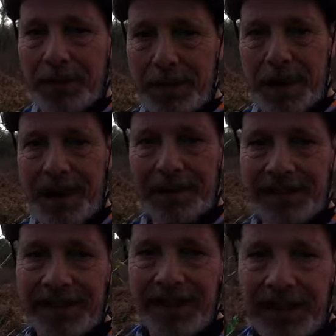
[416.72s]
in
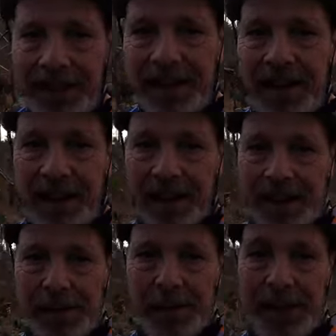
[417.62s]
bags.
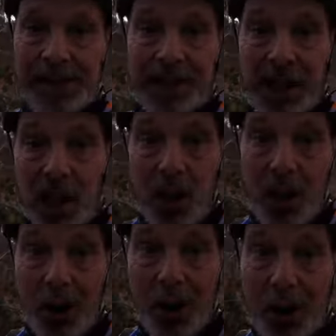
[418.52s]
Green means
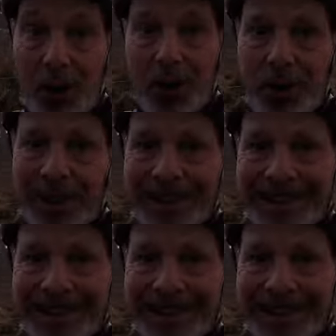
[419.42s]
go.